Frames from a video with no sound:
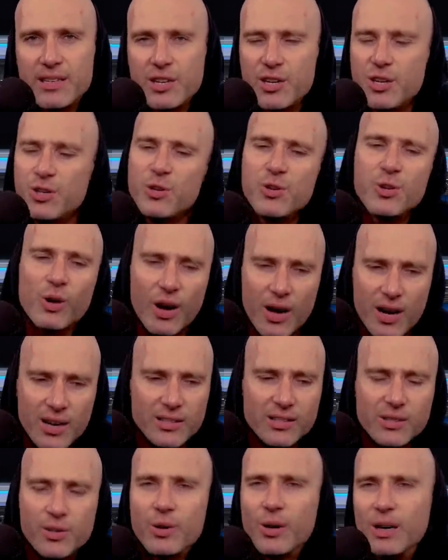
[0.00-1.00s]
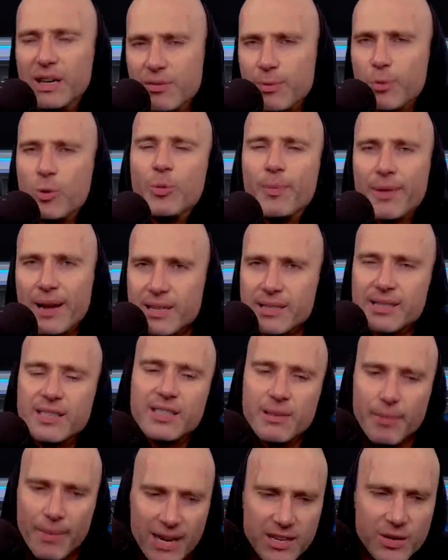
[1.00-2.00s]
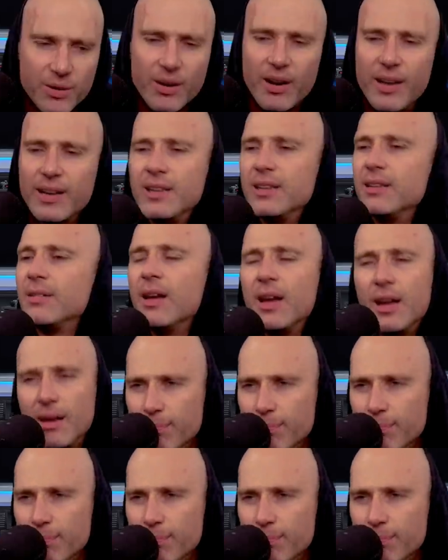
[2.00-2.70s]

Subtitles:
So you do, you've got Arsenal, you've got Liverpool, Man City, Man United,